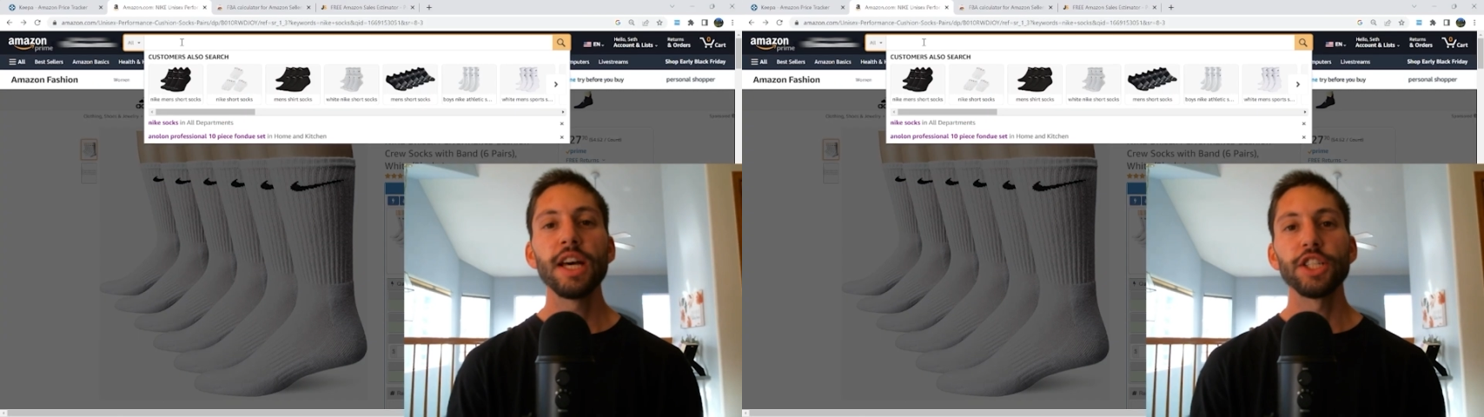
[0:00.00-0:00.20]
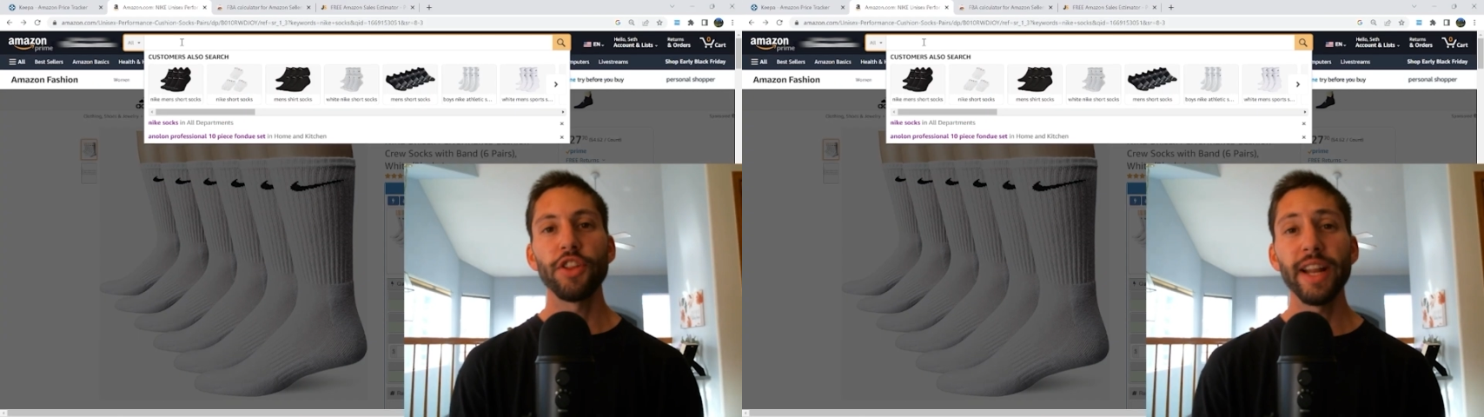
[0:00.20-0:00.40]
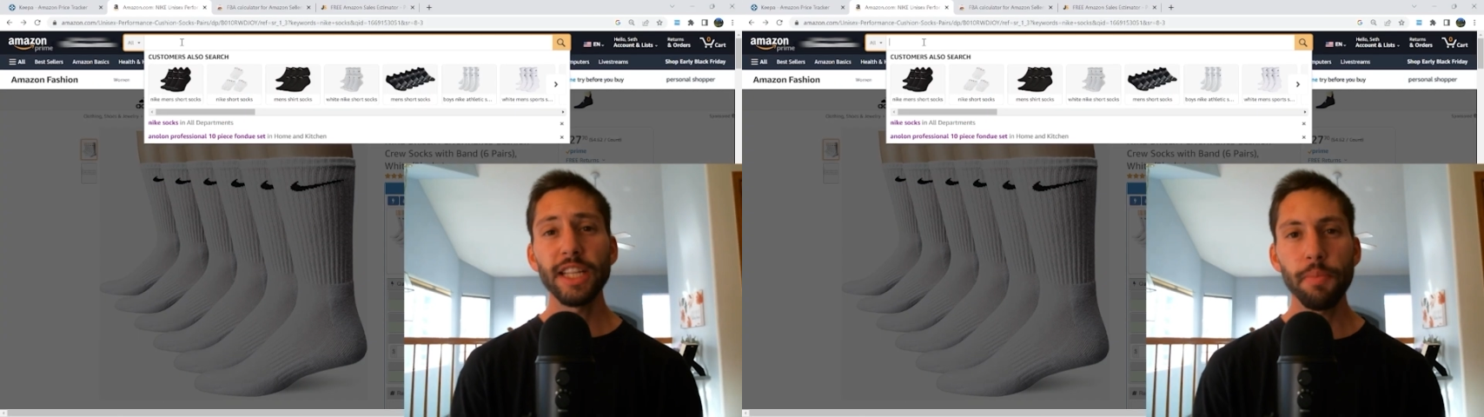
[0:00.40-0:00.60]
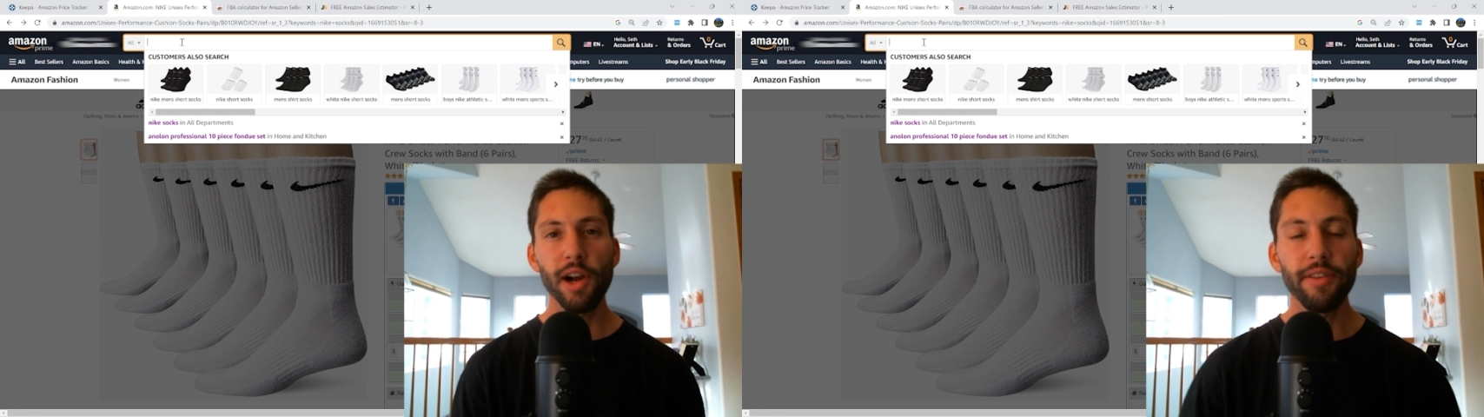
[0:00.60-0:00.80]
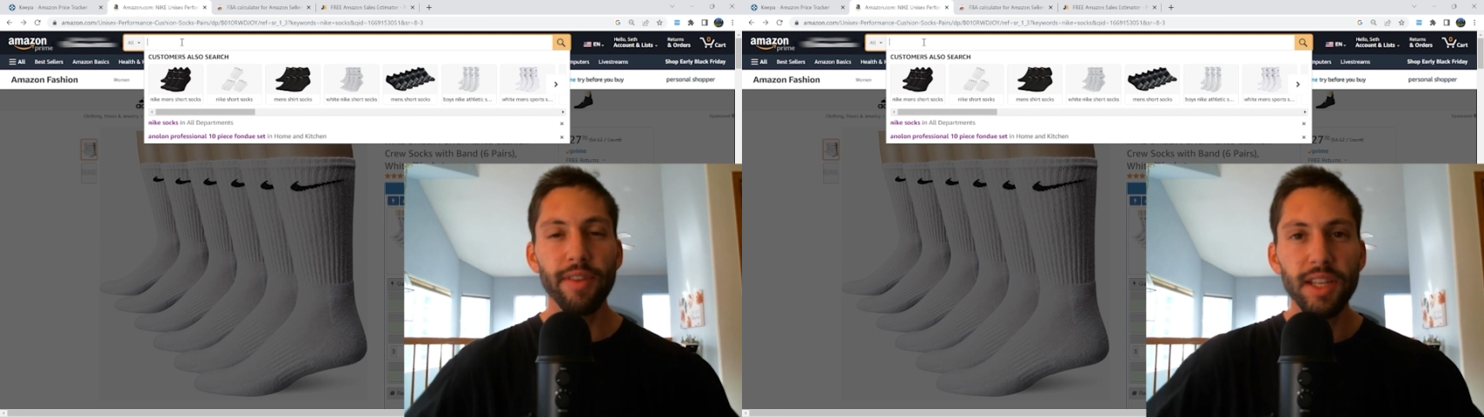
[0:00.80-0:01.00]
So the next
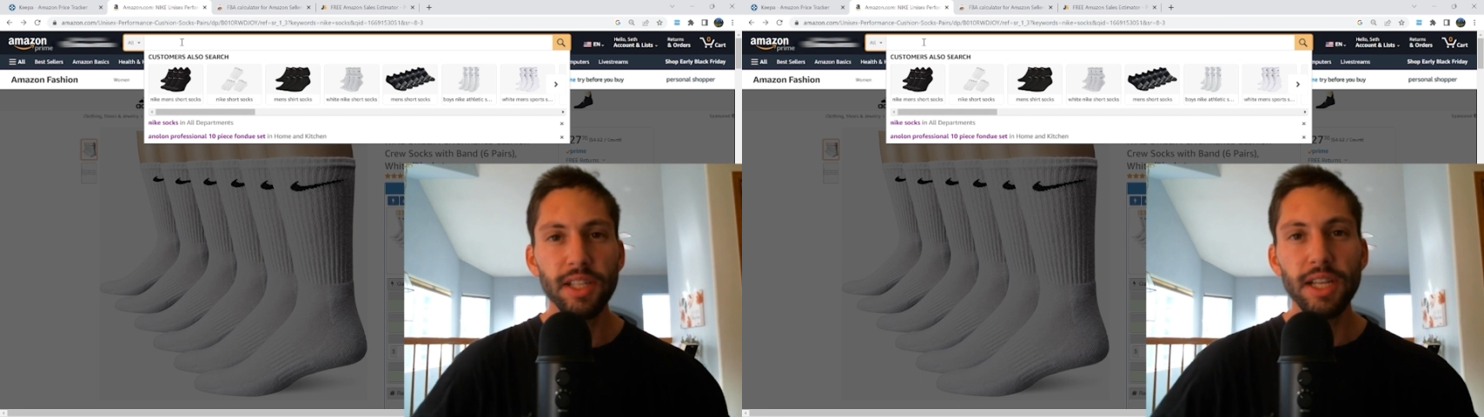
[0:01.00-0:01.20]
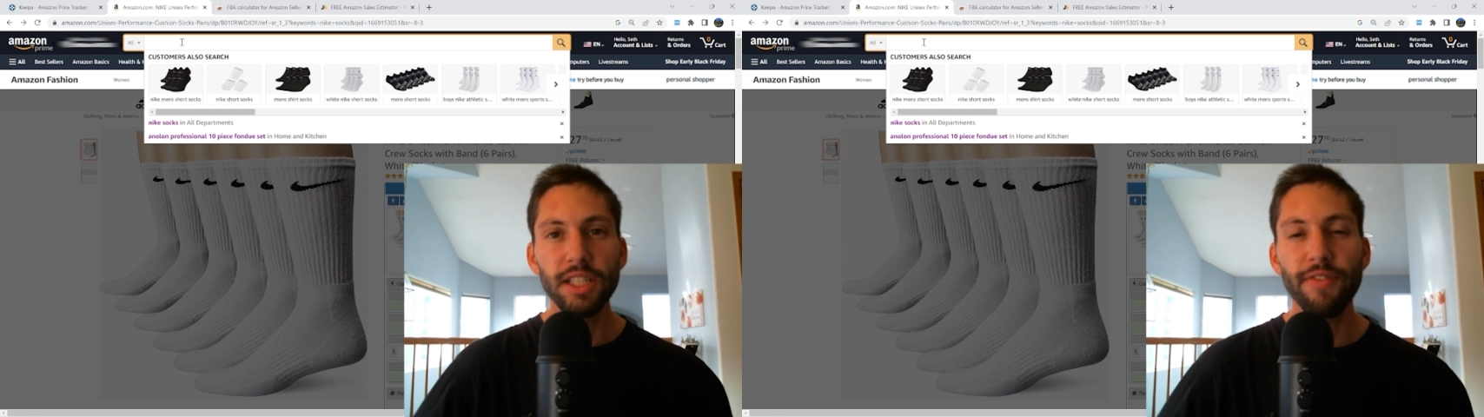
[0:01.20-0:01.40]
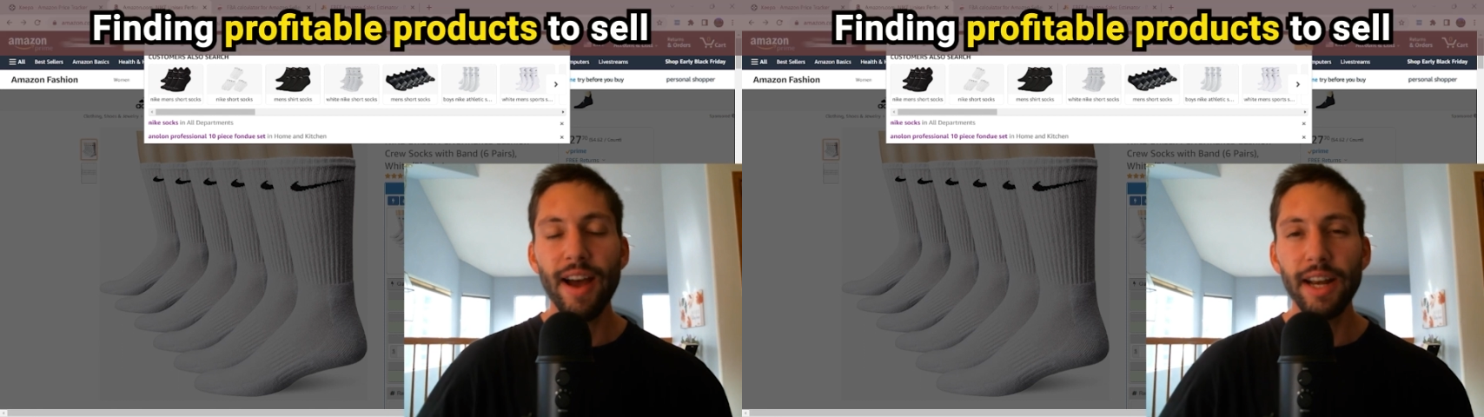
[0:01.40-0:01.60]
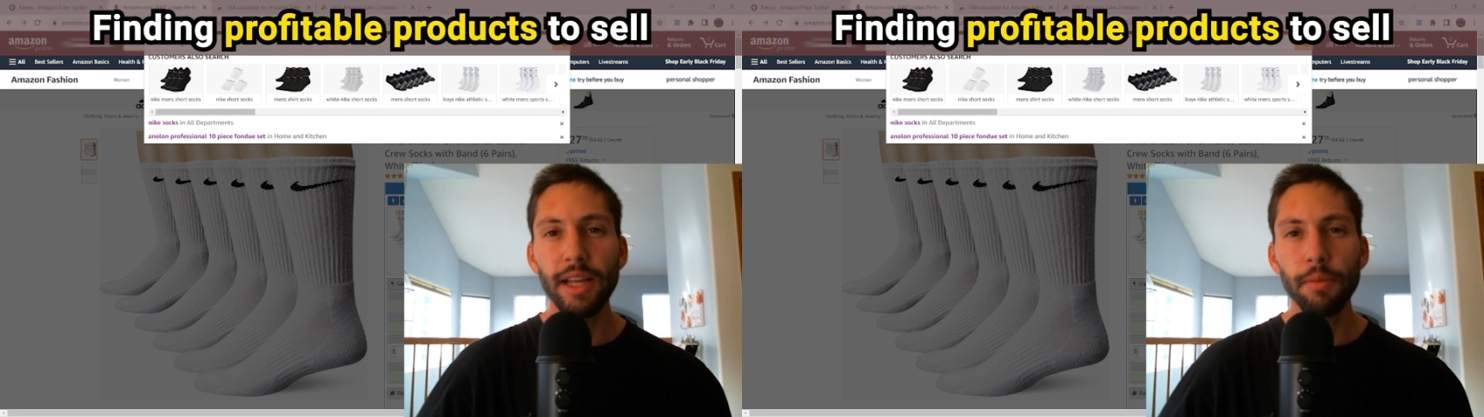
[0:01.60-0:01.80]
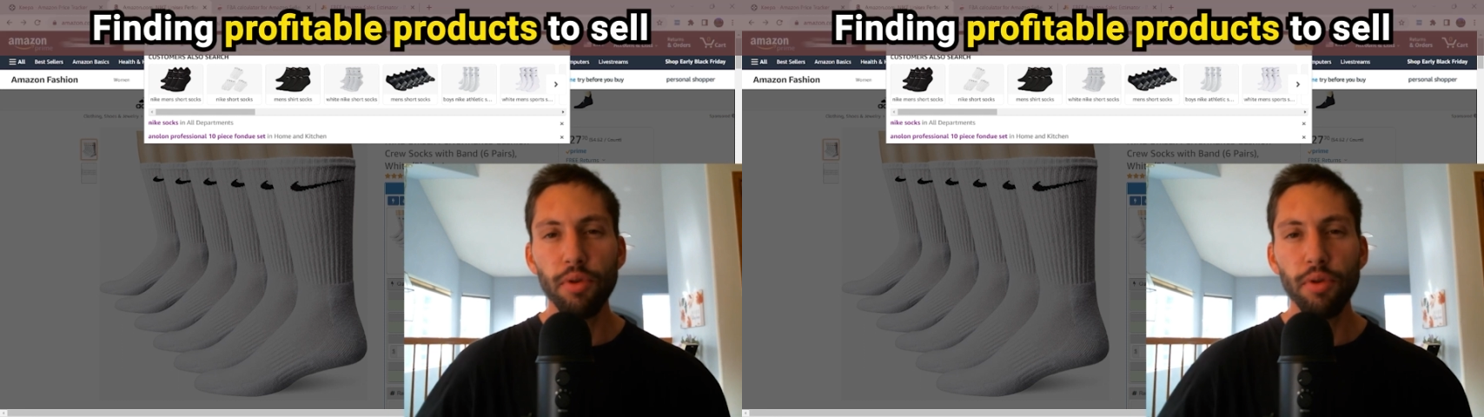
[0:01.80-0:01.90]
part of this is finding